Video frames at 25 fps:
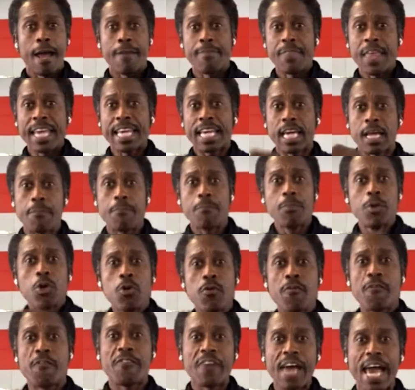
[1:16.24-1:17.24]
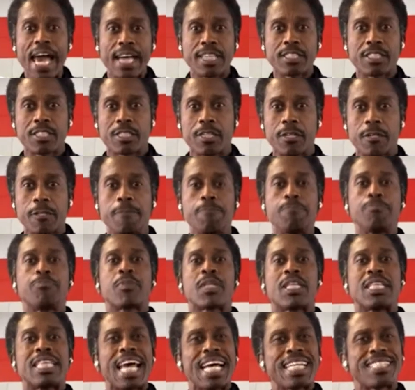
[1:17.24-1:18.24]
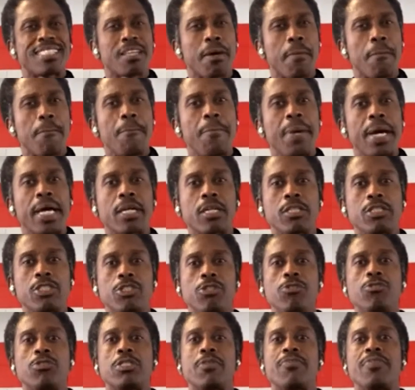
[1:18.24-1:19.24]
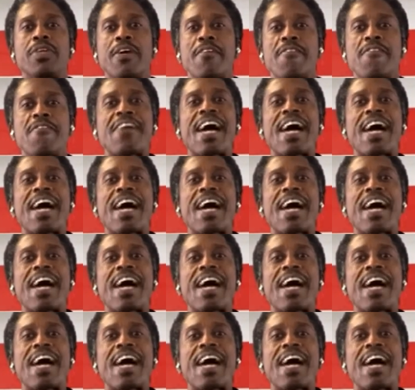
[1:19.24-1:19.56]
and they can move faster, that's a better use of their